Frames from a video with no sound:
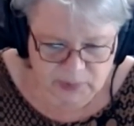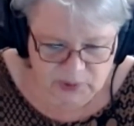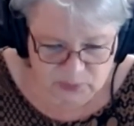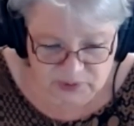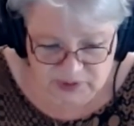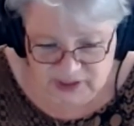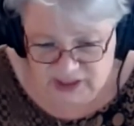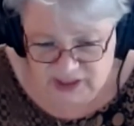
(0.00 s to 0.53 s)

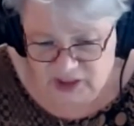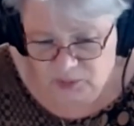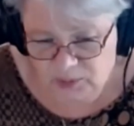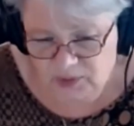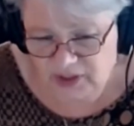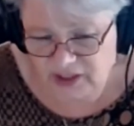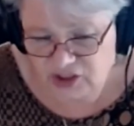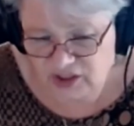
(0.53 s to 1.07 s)
But dealing
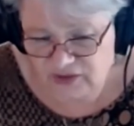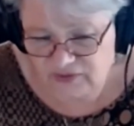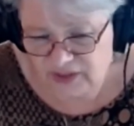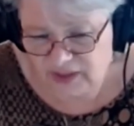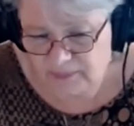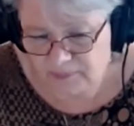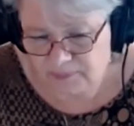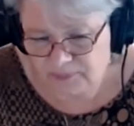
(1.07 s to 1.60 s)
with
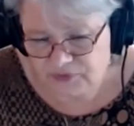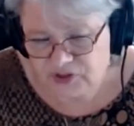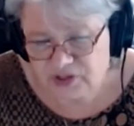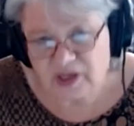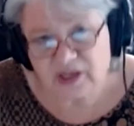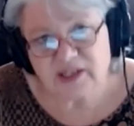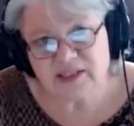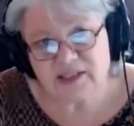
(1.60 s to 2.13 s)
HIV,
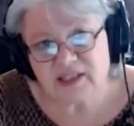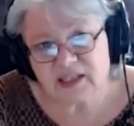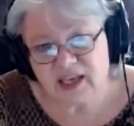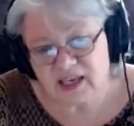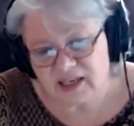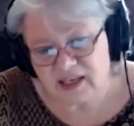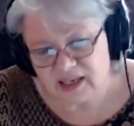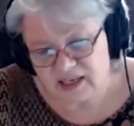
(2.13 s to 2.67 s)
studies
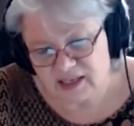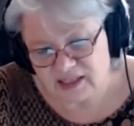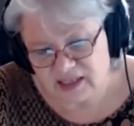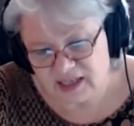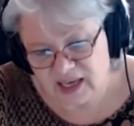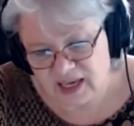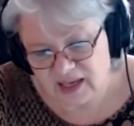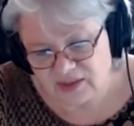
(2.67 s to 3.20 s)

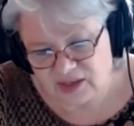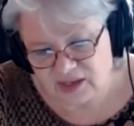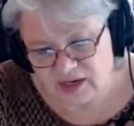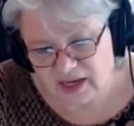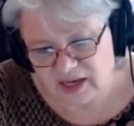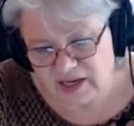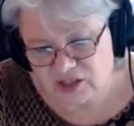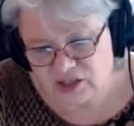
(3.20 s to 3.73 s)
indicate that
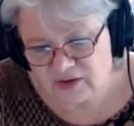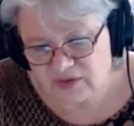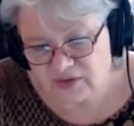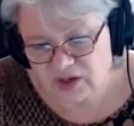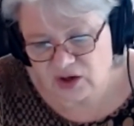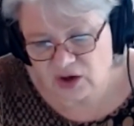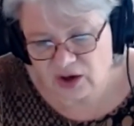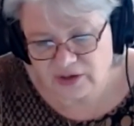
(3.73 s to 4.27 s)

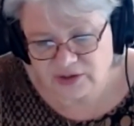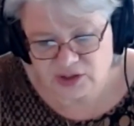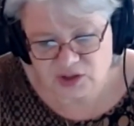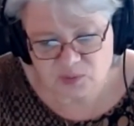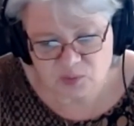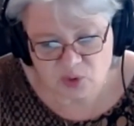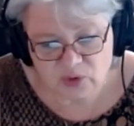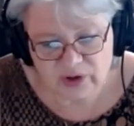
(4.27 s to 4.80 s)
HIV
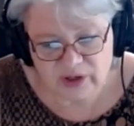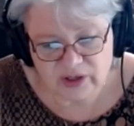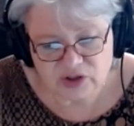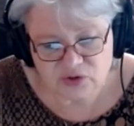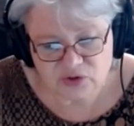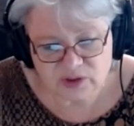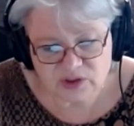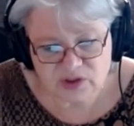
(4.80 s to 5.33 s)
causes more
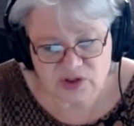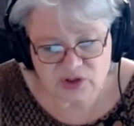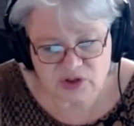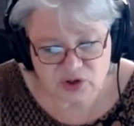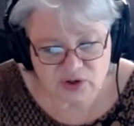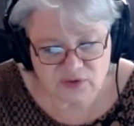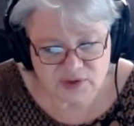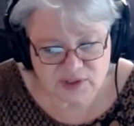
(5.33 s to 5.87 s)
injury to
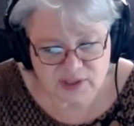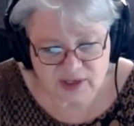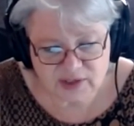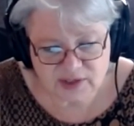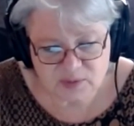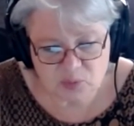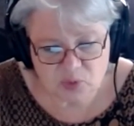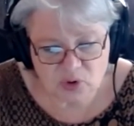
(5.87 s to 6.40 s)
nerve
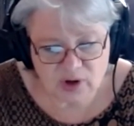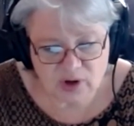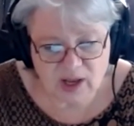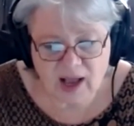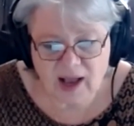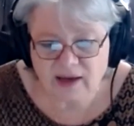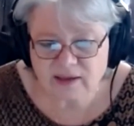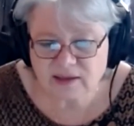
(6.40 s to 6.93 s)
cells and more
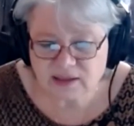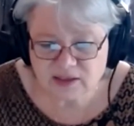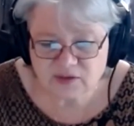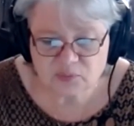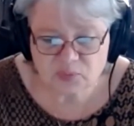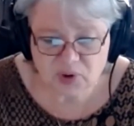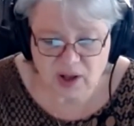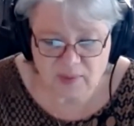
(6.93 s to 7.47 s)

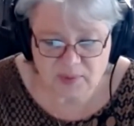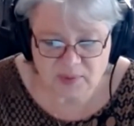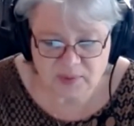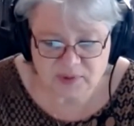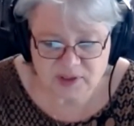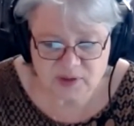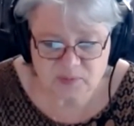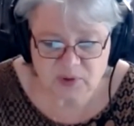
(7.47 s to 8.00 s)
cognitive
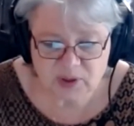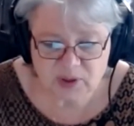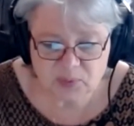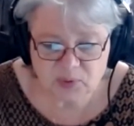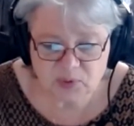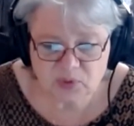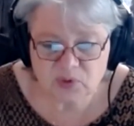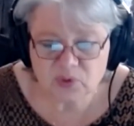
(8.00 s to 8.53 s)
problems in
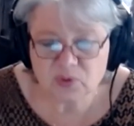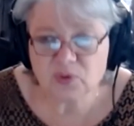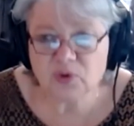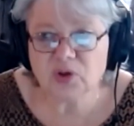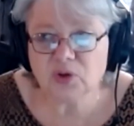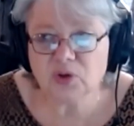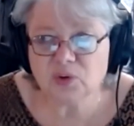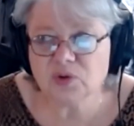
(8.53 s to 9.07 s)
people who
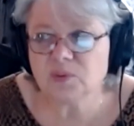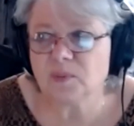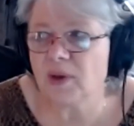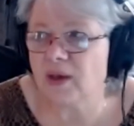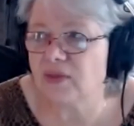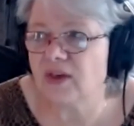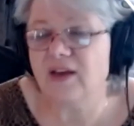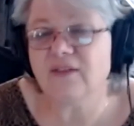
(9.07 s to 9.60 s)
use
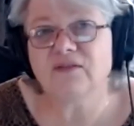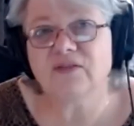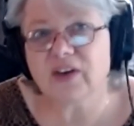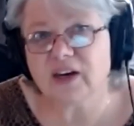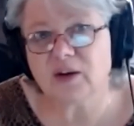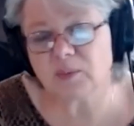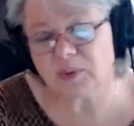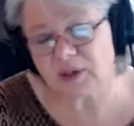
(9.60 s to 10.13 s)

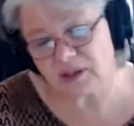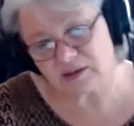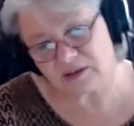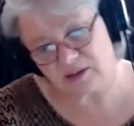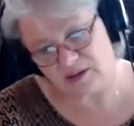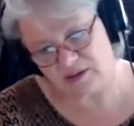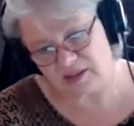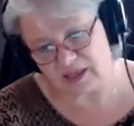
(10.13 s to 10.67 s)

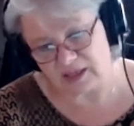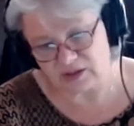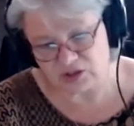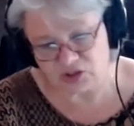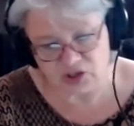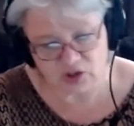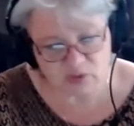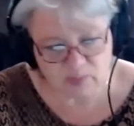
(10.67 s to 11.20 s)
methamphetamines than the
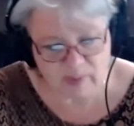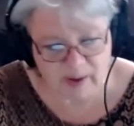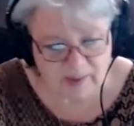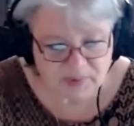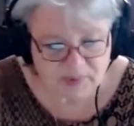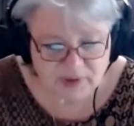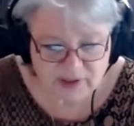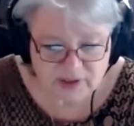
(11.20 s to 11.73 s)
general
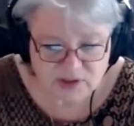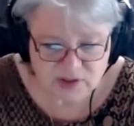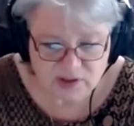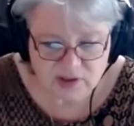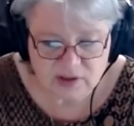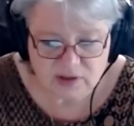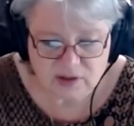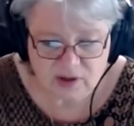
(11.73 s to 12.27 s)

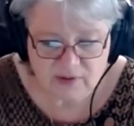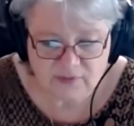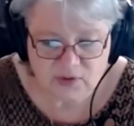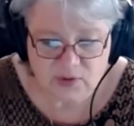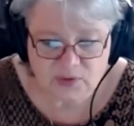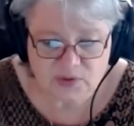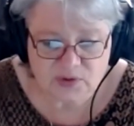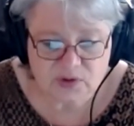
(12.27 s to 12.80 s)
population of
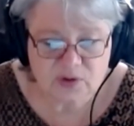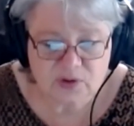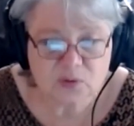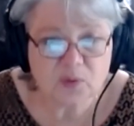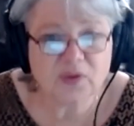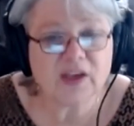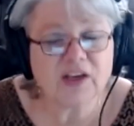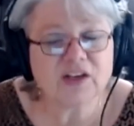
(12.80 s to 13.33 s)
those
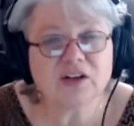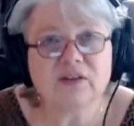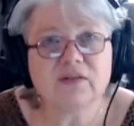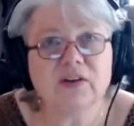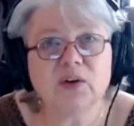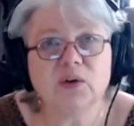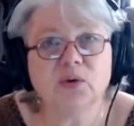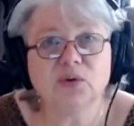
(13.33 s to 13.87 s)
with
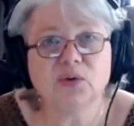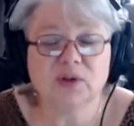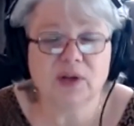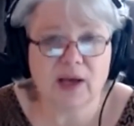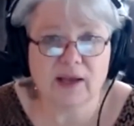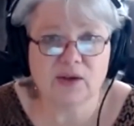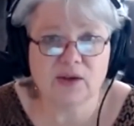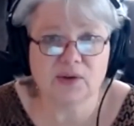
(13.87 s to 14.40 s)
HIV who do
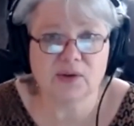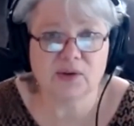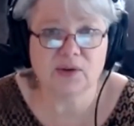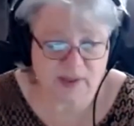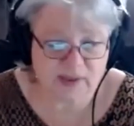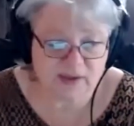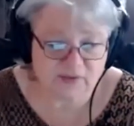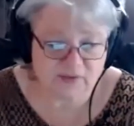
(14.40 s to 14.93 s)
not use
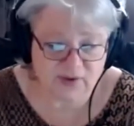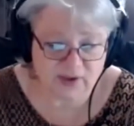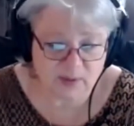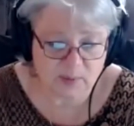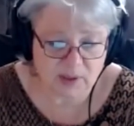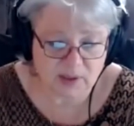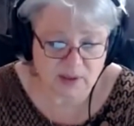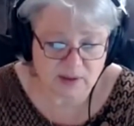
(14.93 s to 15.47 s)

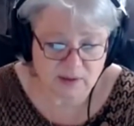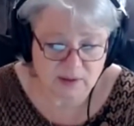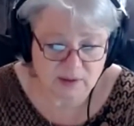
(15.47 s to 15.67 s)
methamphetamine.